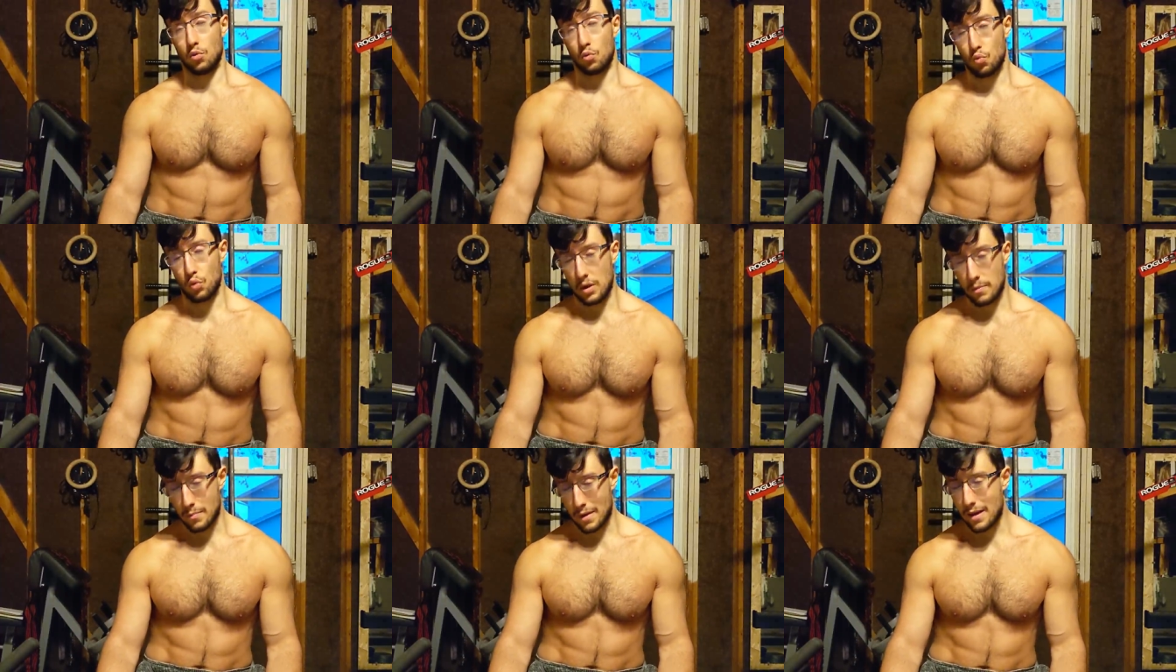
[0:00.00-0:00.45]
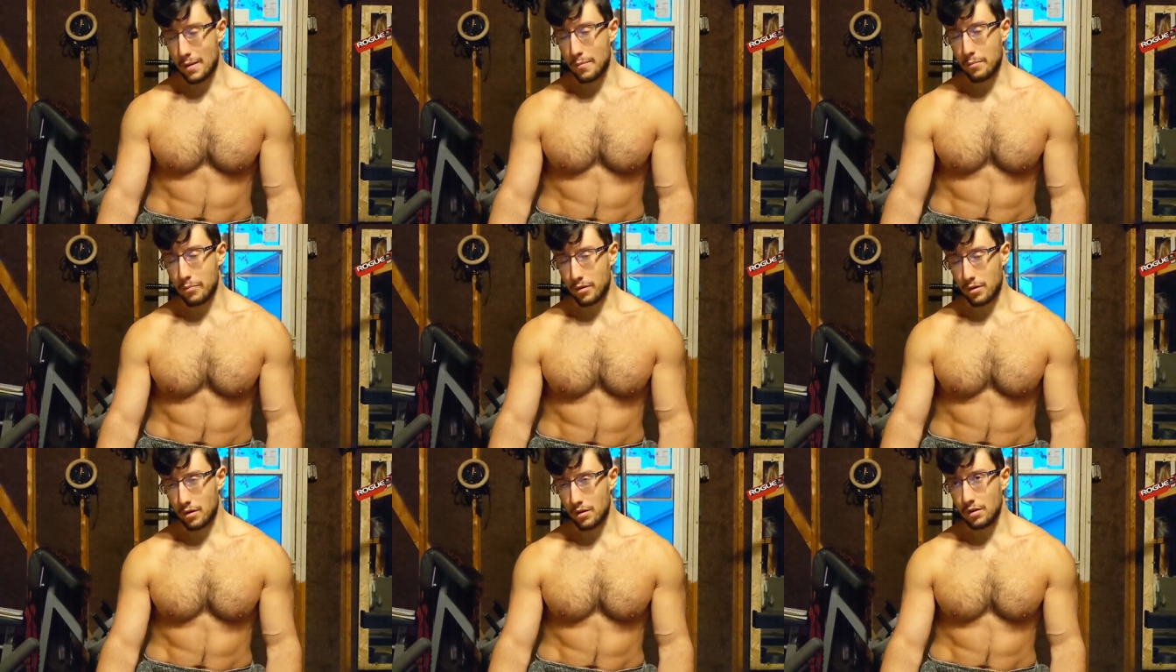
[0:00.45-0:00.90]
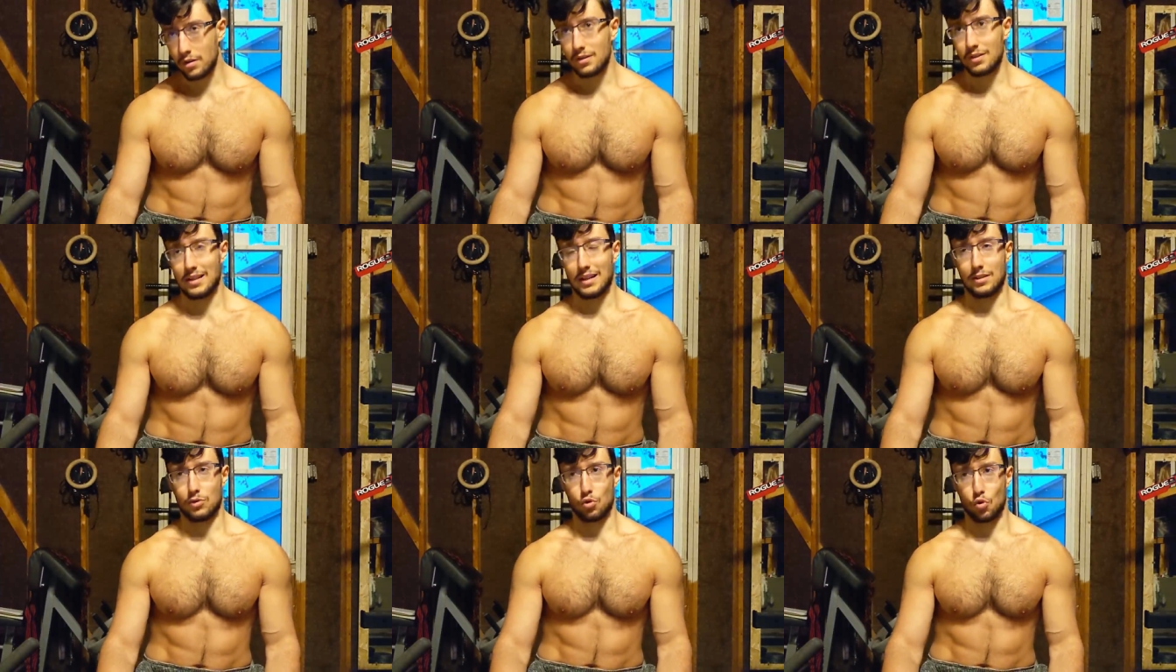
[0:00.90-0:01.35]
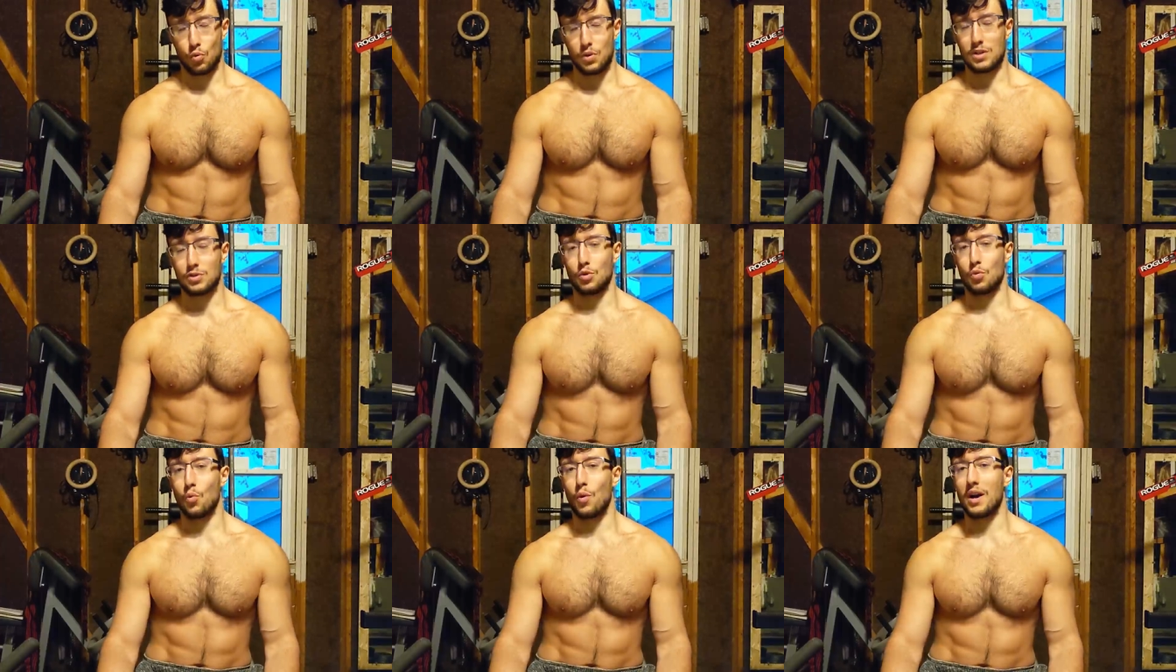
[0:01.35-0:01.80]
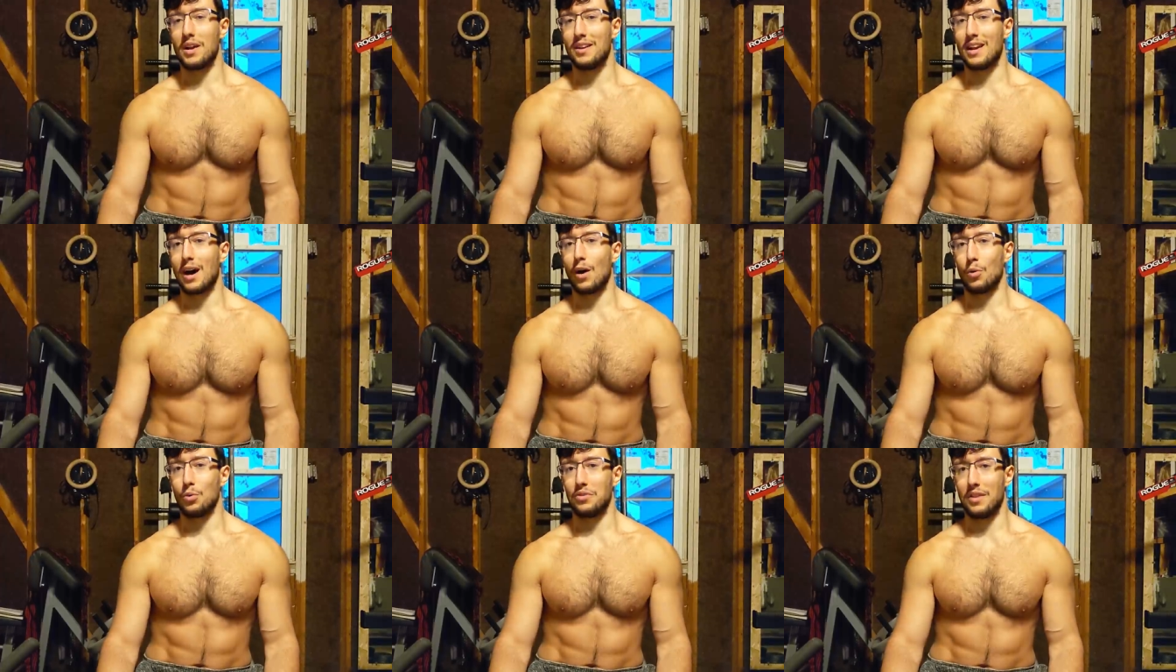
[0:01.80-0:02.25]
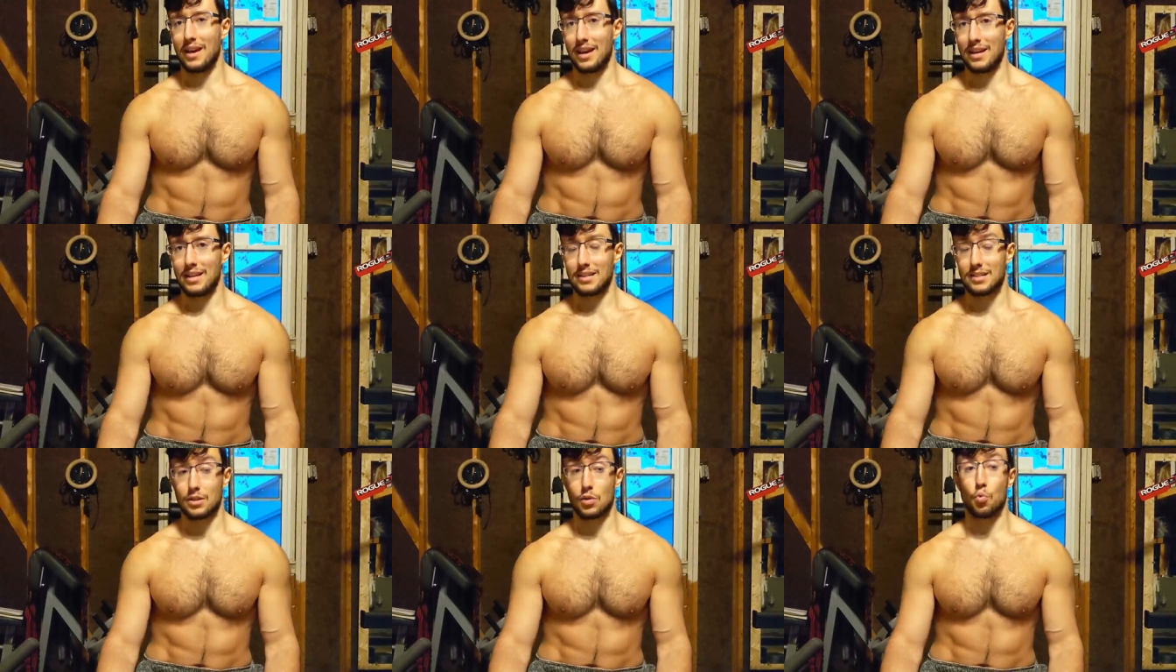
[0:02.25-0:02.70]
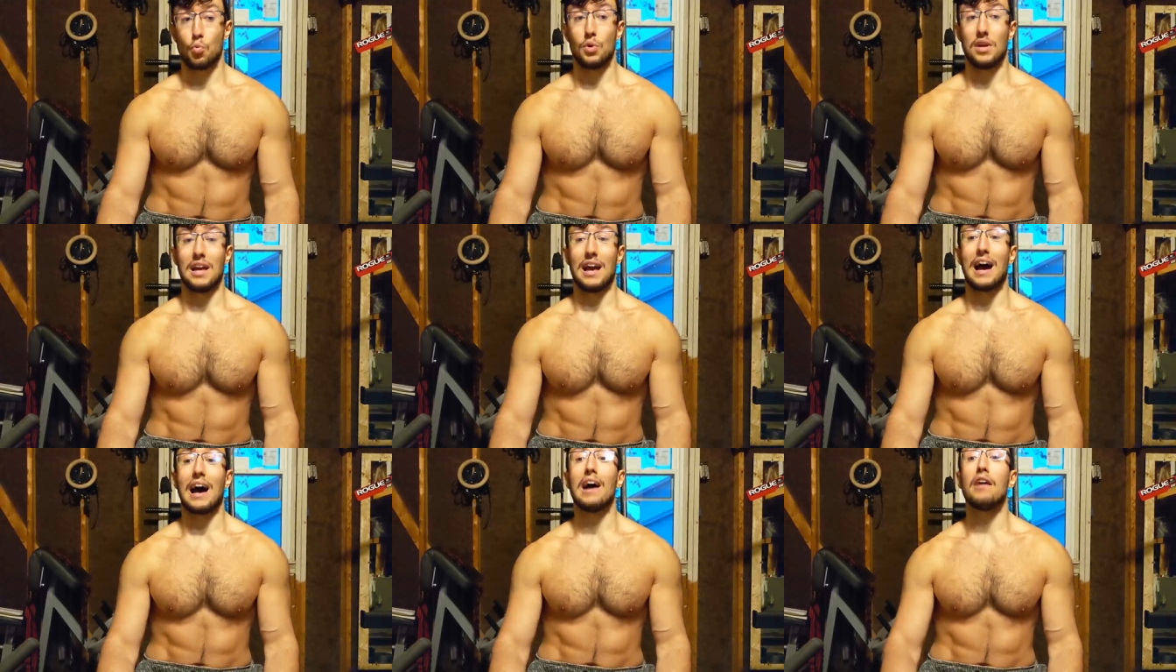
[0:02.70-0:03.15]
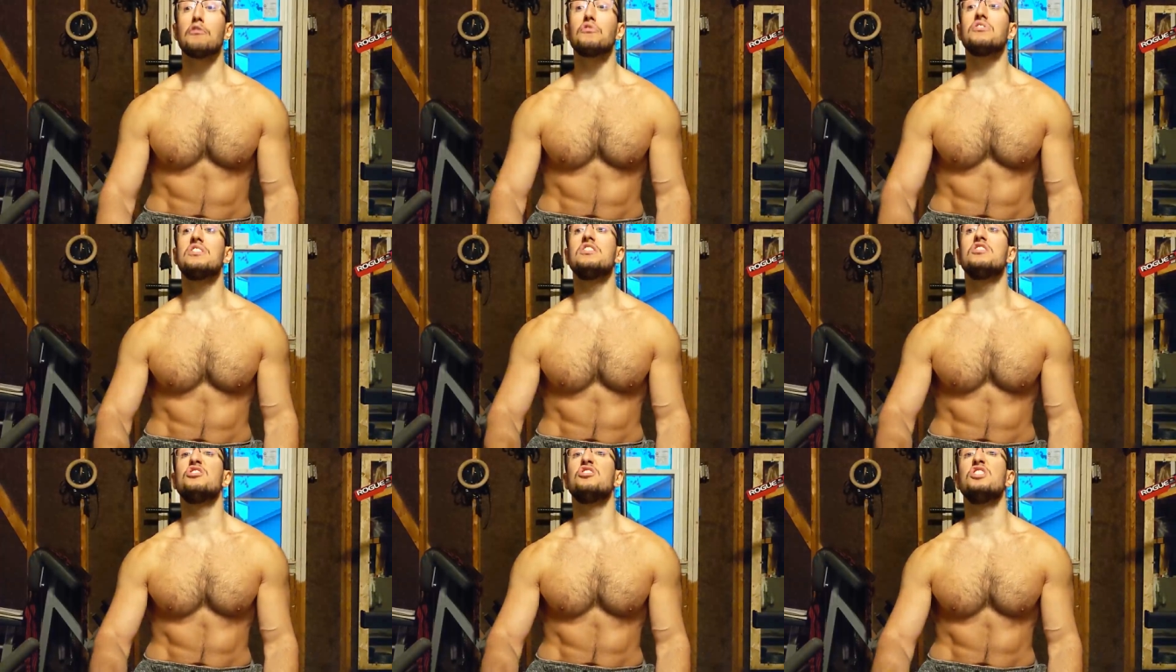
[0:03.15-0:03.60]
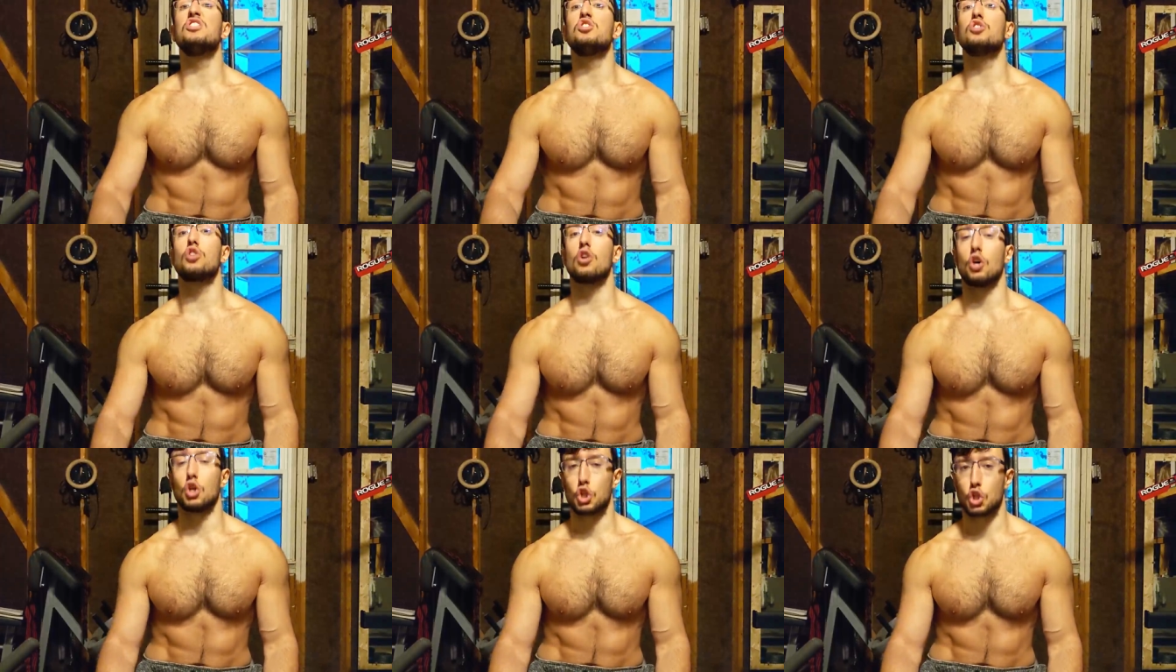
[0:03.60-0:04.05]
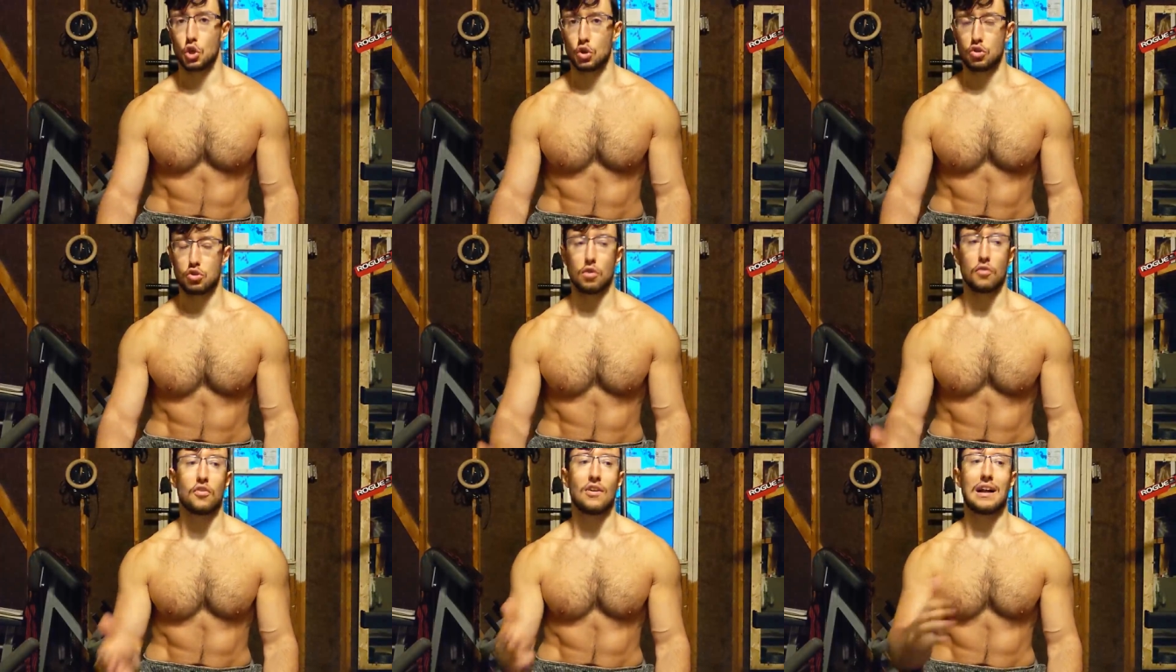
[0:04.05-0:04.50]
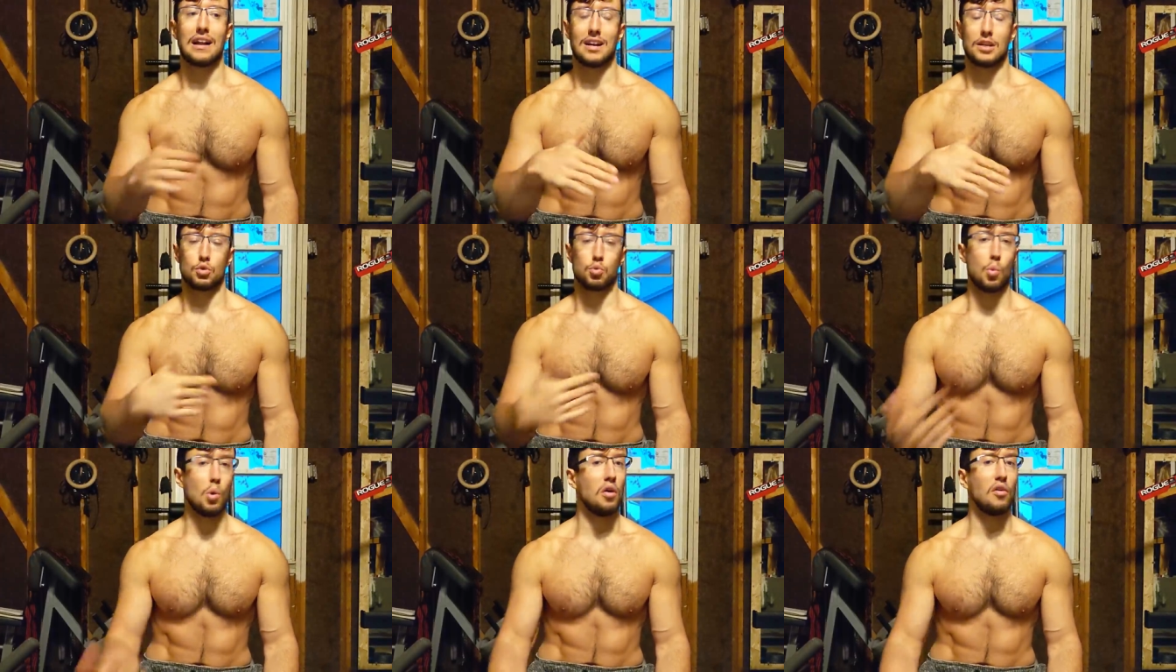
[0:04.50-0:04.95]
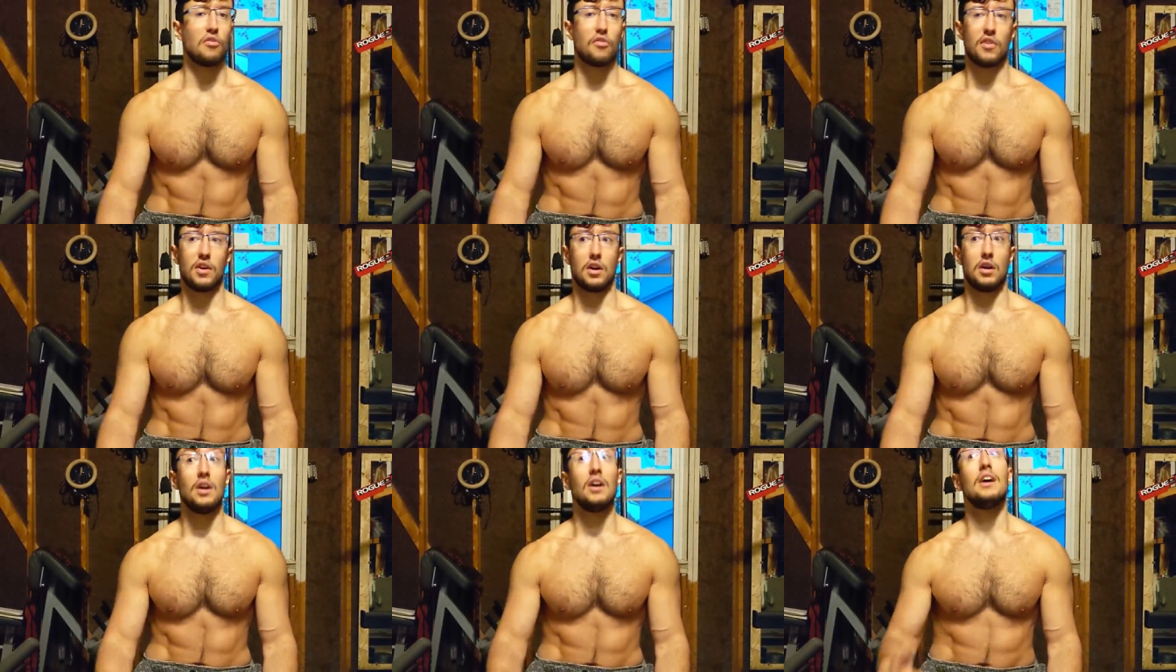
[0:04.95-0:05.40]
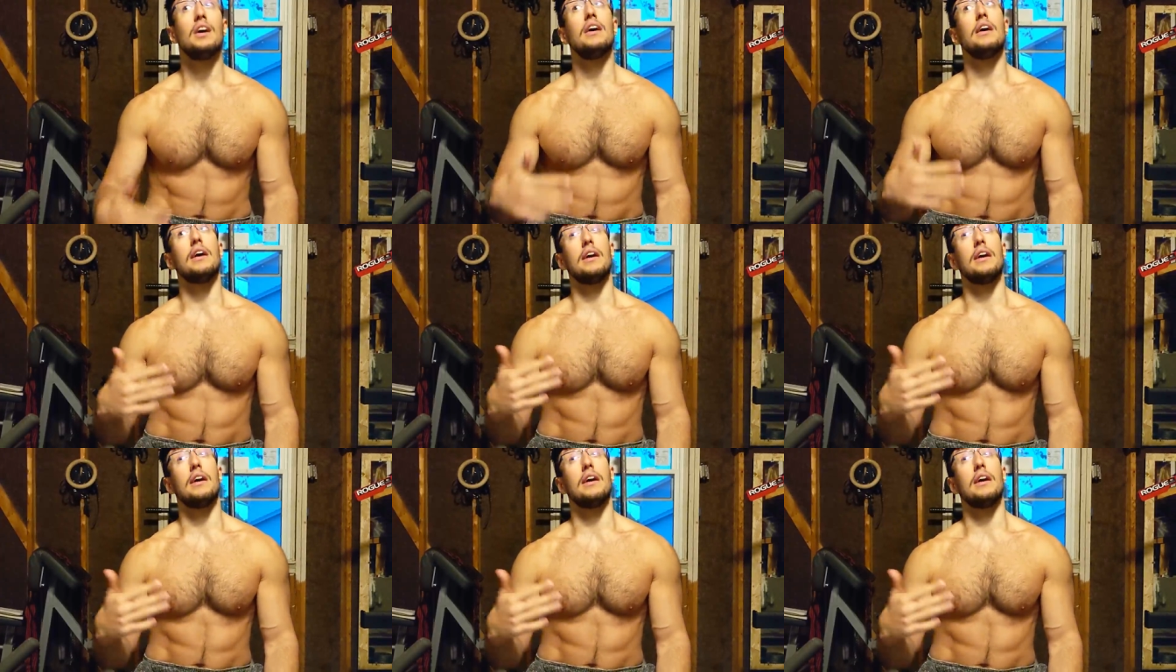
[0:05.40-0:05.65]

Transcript: Remember that the reason why nowadays we have these discussions of class warfare